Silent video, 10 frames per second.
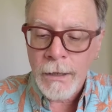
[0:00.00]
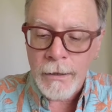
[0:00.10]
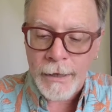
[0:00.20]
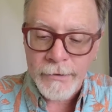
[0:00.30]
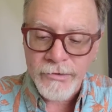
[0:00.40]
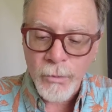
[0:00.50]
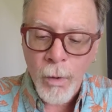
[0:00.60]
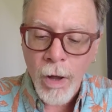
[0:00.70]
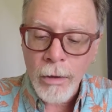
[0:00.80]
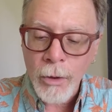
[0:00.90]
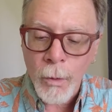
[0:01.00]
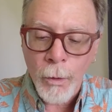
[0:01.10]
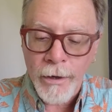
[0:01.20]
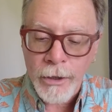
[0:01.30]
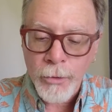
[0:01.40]
Like a swallow
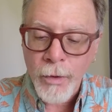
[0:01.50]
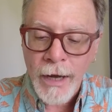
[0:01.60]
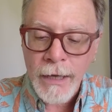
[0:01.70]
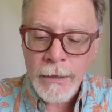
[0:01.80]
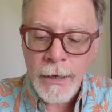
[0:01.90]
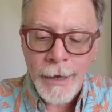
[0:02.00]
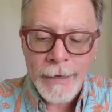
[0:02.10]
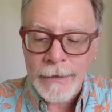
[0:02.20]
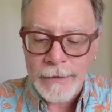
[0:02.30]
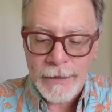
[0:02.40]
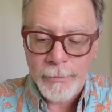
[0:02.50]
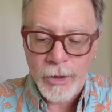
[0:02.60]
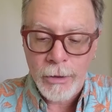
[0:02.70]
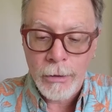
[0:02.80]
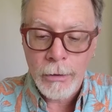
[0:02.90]
or a crane, I
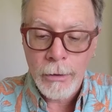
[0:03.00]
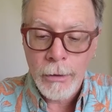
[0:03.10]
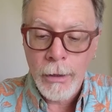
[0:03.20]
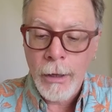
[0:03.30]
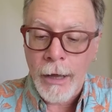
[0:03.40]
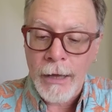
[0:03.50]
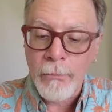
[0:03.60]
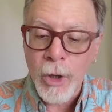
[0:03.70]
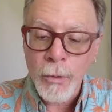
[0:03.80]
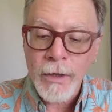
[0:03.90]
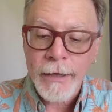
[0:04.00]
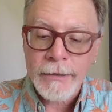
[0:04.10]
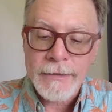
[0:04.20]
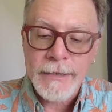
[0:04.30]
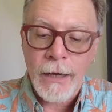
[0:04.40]
clamor. I moan like a
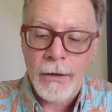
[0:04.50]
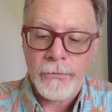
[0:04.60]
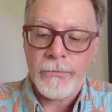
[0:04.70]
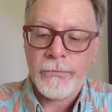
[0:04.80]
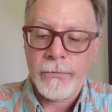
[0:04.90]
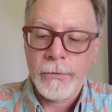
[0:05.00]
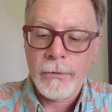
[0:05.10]
dove.